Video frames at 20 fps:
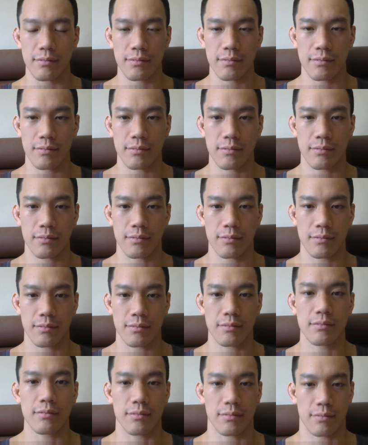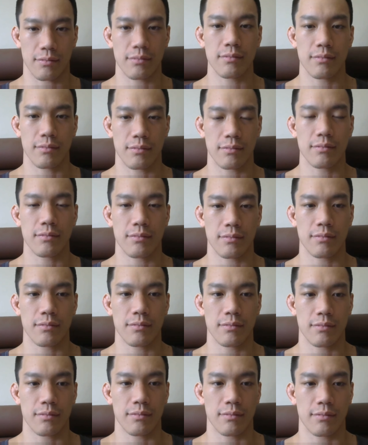
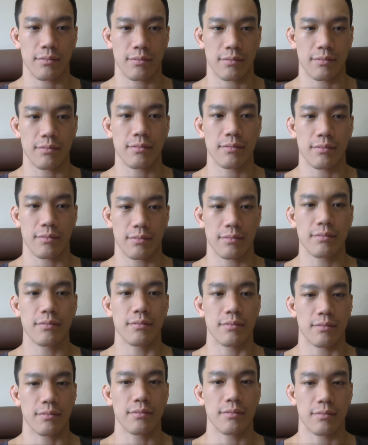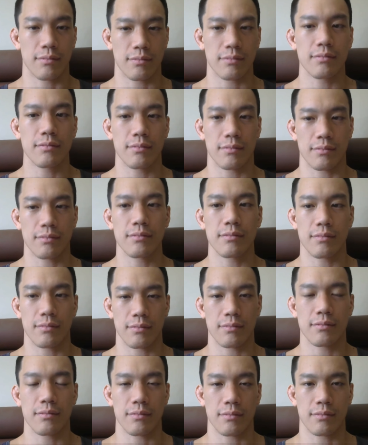
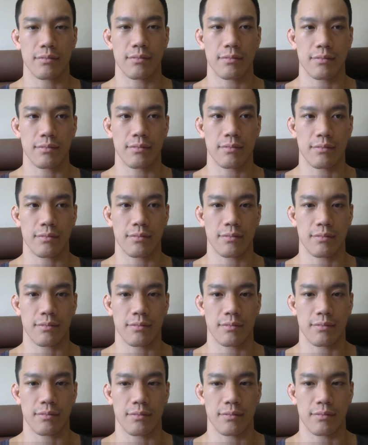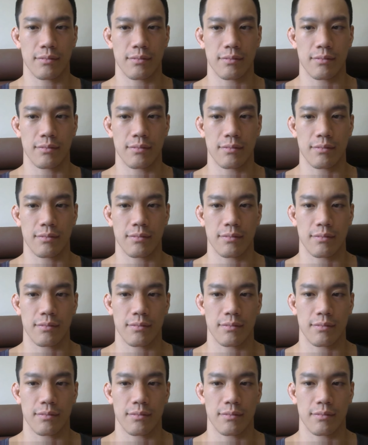This person isn't speaking.